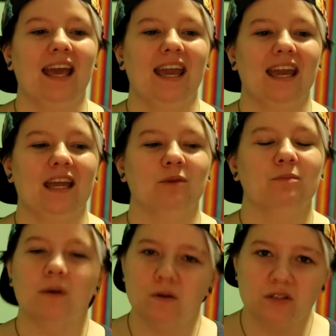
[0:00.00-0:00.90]

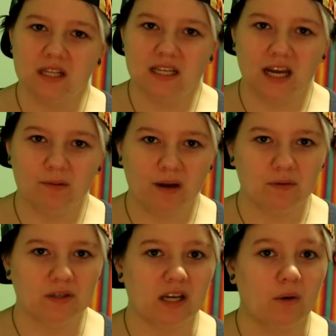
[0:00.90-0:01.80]
And most of the time
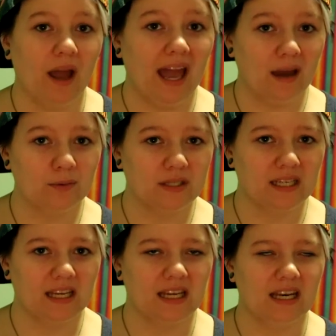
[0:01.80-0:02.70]
I would go out to
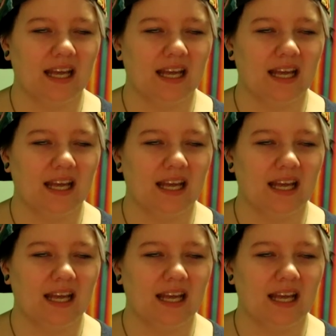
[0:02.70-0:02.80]
eat,